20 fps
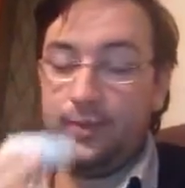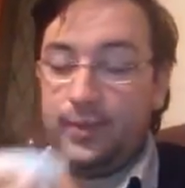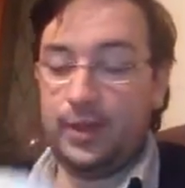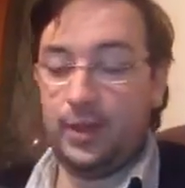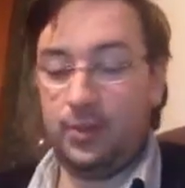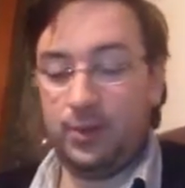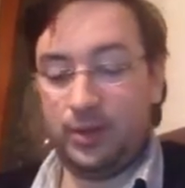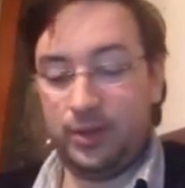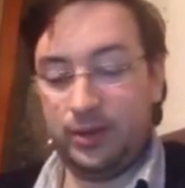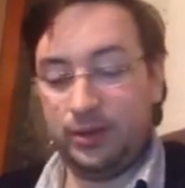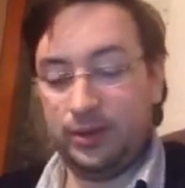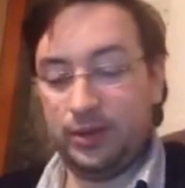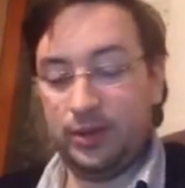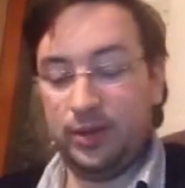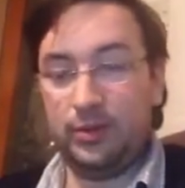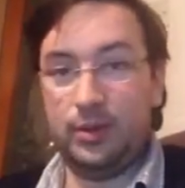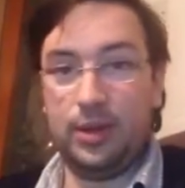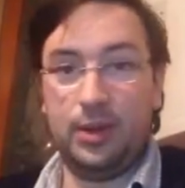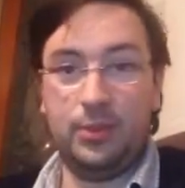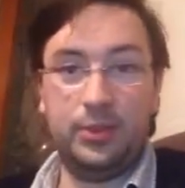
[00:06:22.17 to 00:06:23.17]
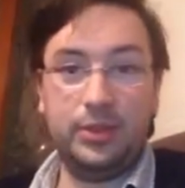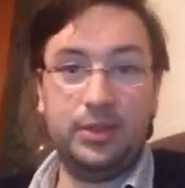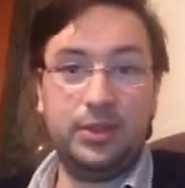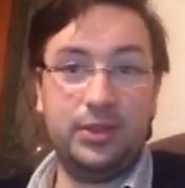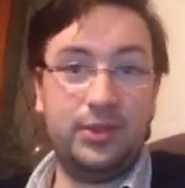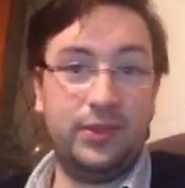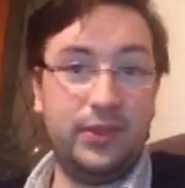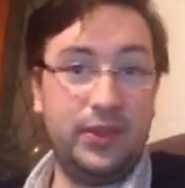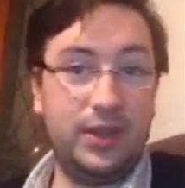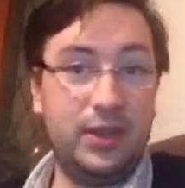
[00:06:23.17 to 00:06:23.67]
And what I'll do, I will do
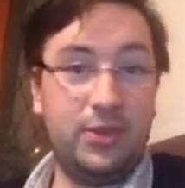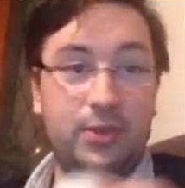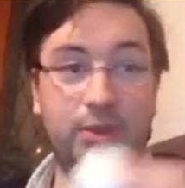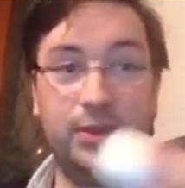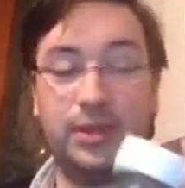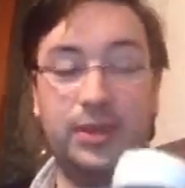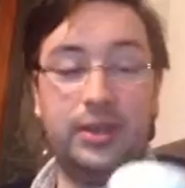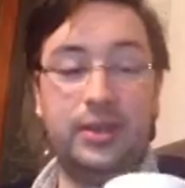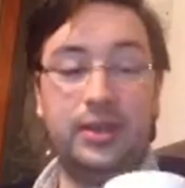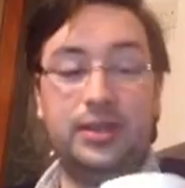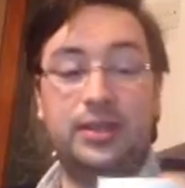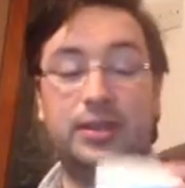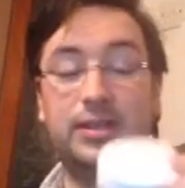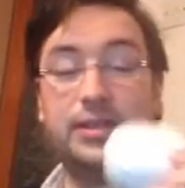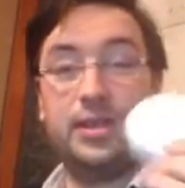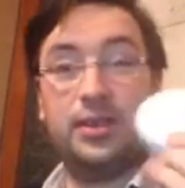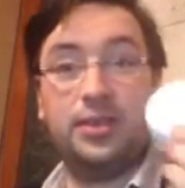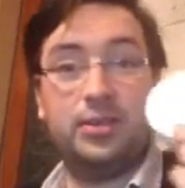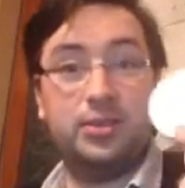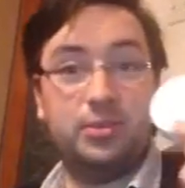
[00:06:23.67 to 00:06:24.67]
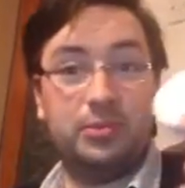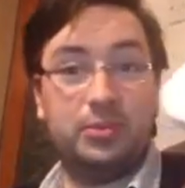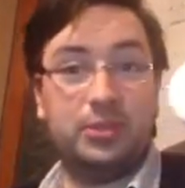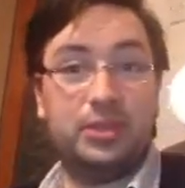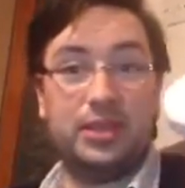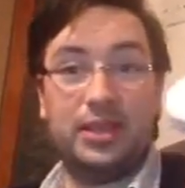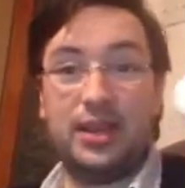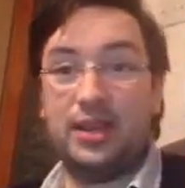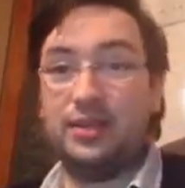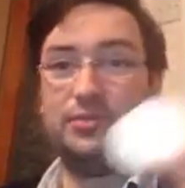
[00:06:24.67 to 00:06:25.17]
a video on it, and this is
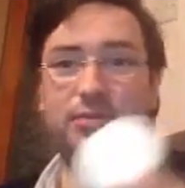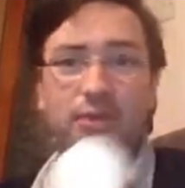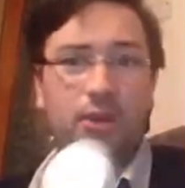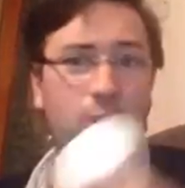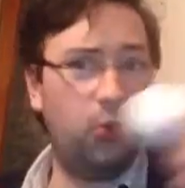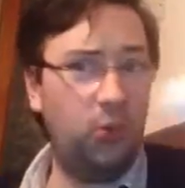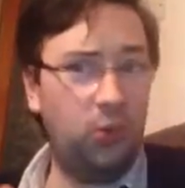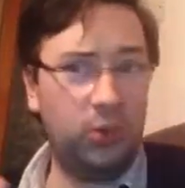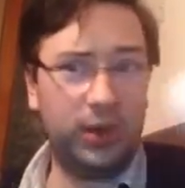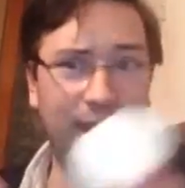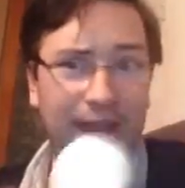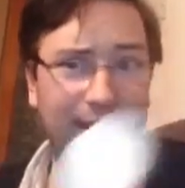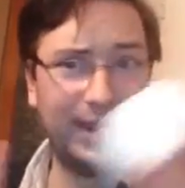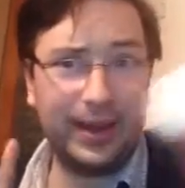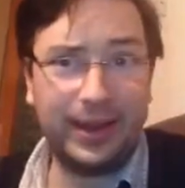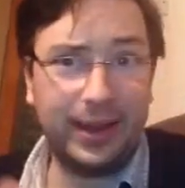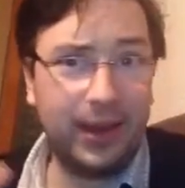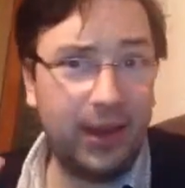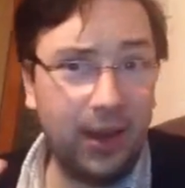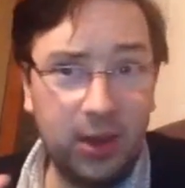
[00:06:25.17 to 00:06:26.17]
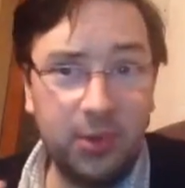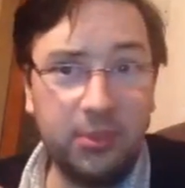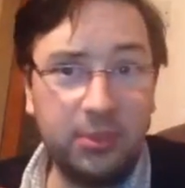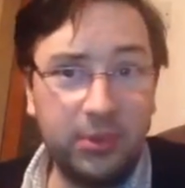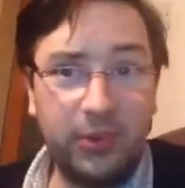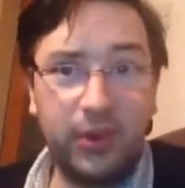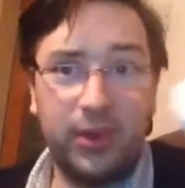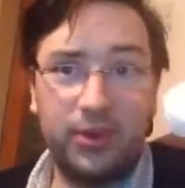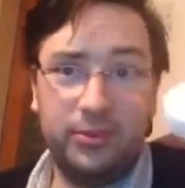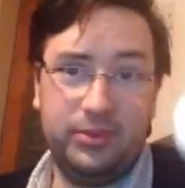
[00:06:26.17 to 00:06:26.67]
100% organic,
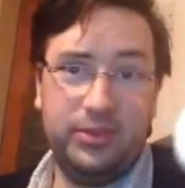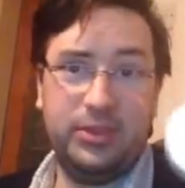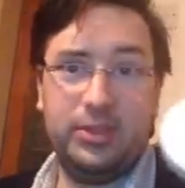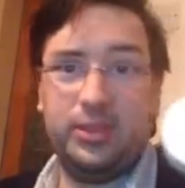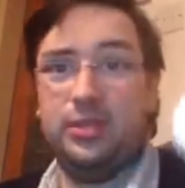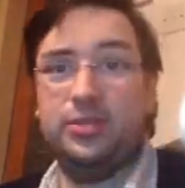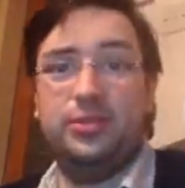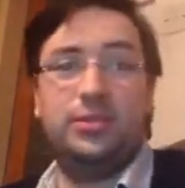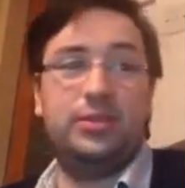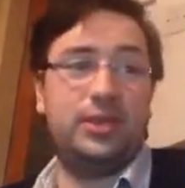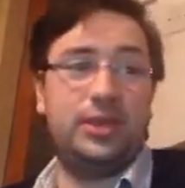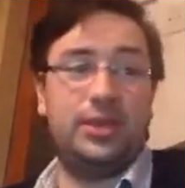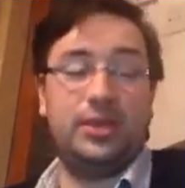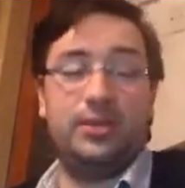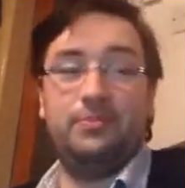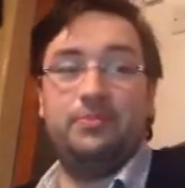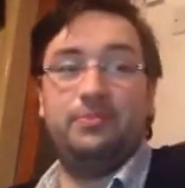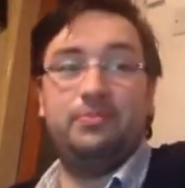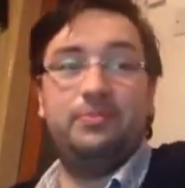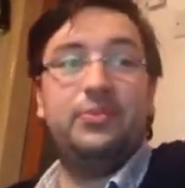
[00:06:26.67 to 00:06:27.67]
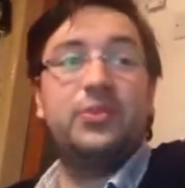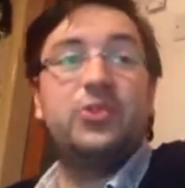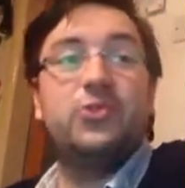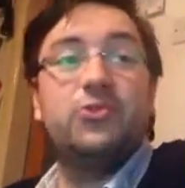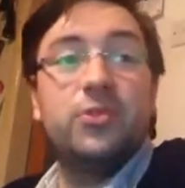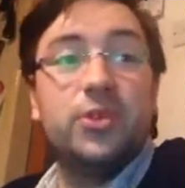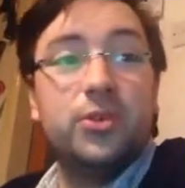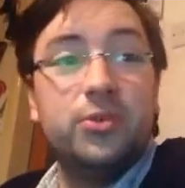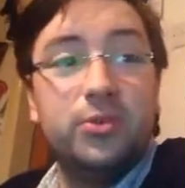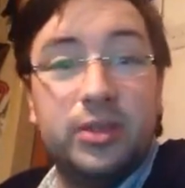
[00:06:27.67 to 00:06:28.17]
homegrown snus. He
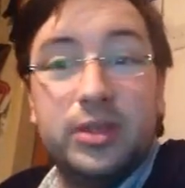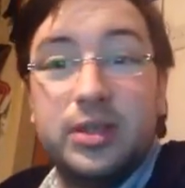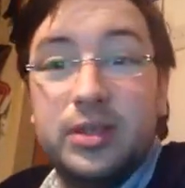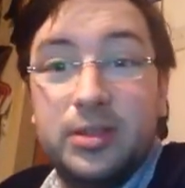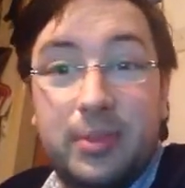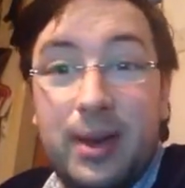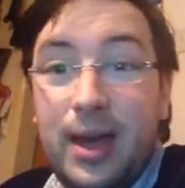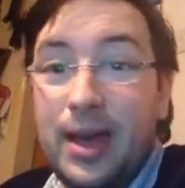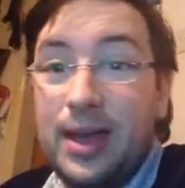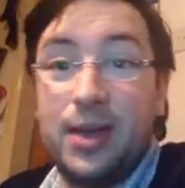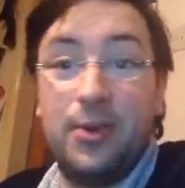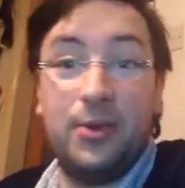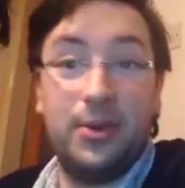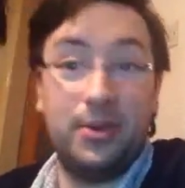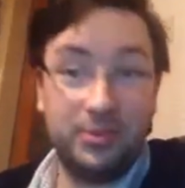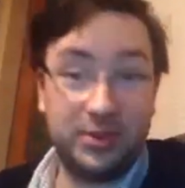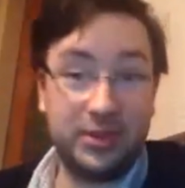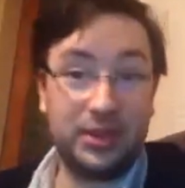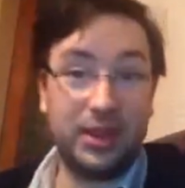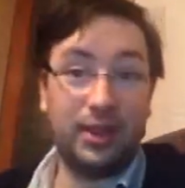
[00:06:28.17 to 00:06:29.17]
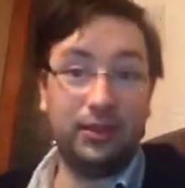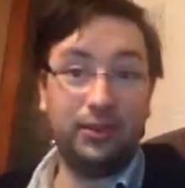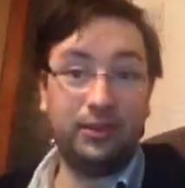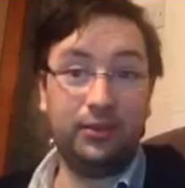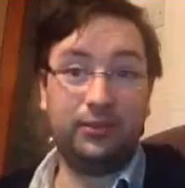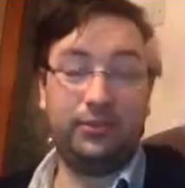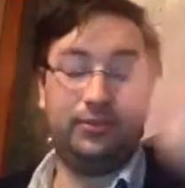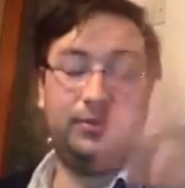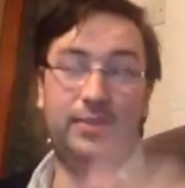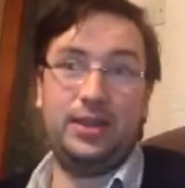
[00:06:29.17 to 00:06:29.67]
grew the tobacco himself
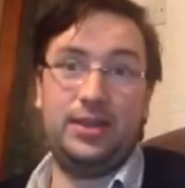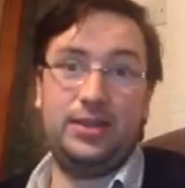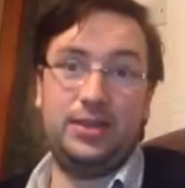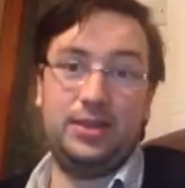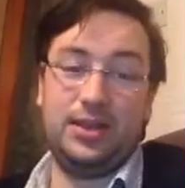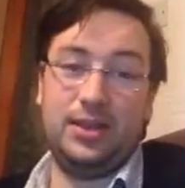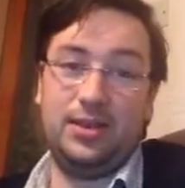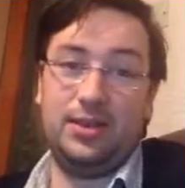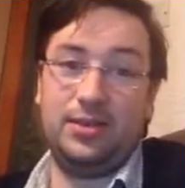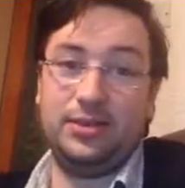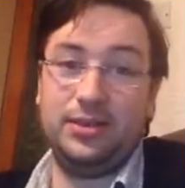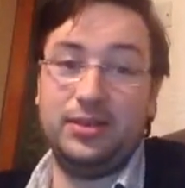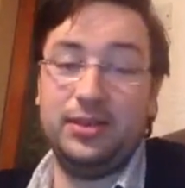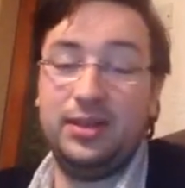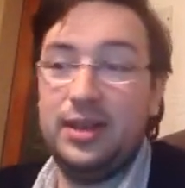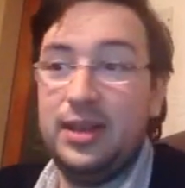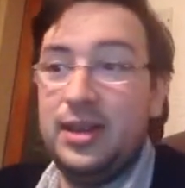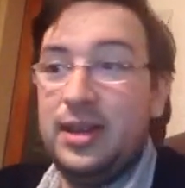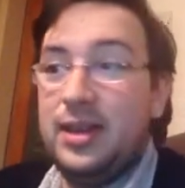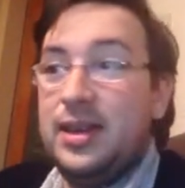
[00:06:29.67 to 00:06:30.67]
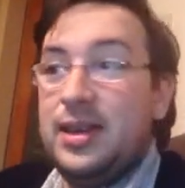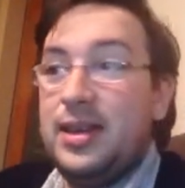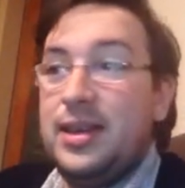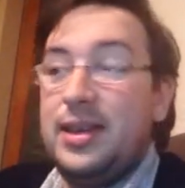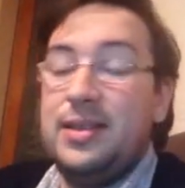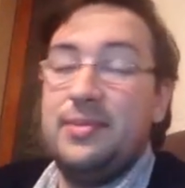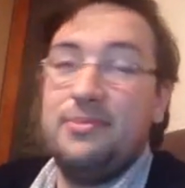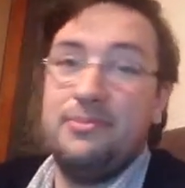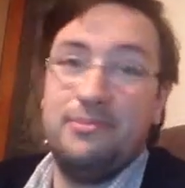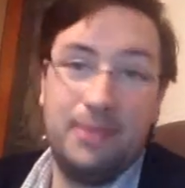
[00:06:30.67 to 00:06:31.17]
in his garden,
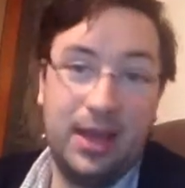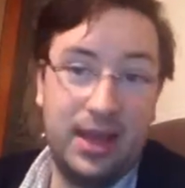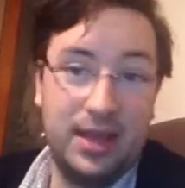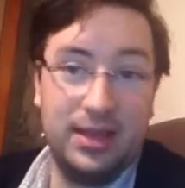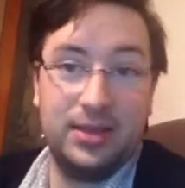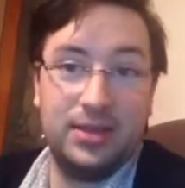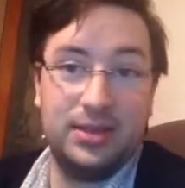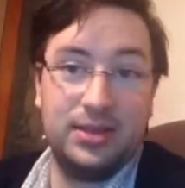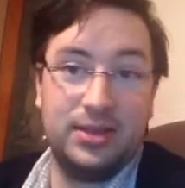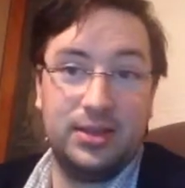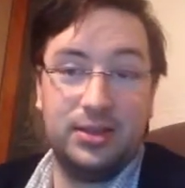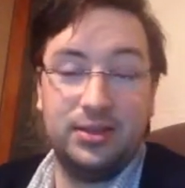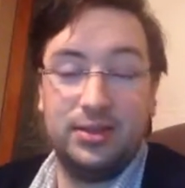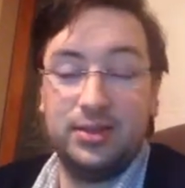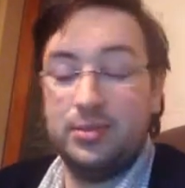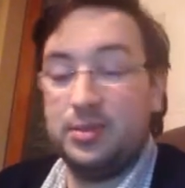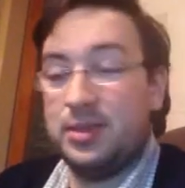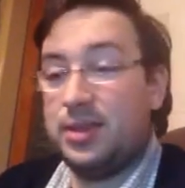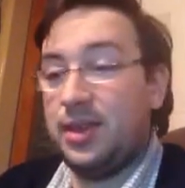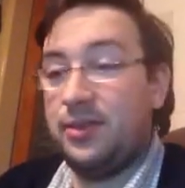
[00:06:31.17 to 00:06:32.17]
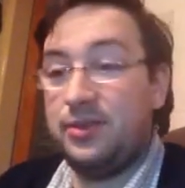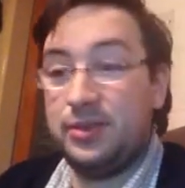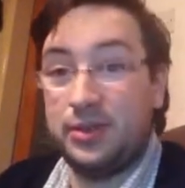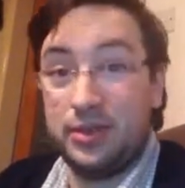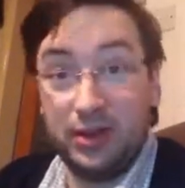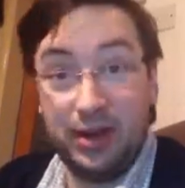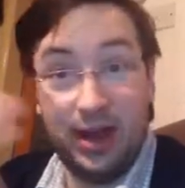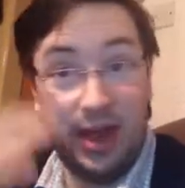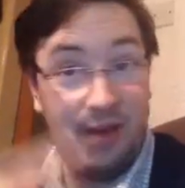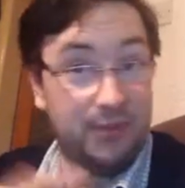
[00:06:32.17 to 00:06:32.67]
made the snus himself, has
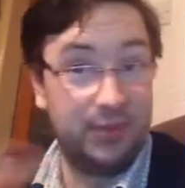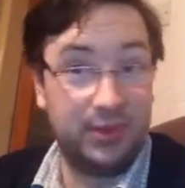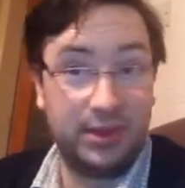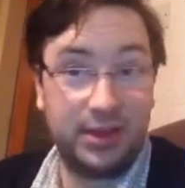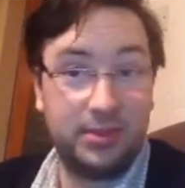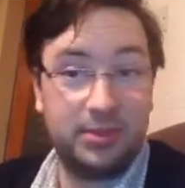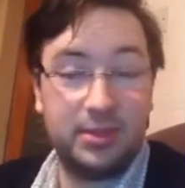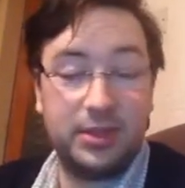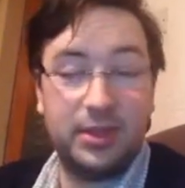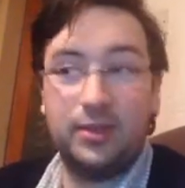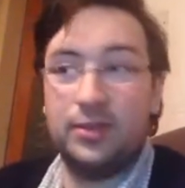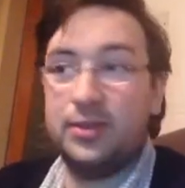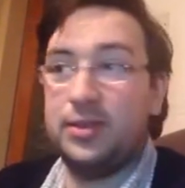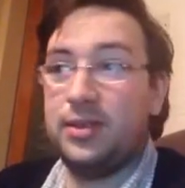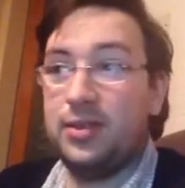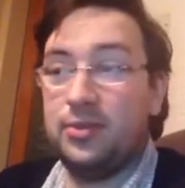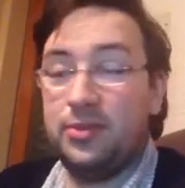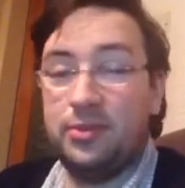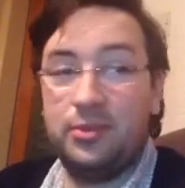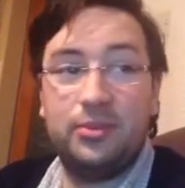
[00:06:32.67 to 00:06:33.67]
done everything himself, so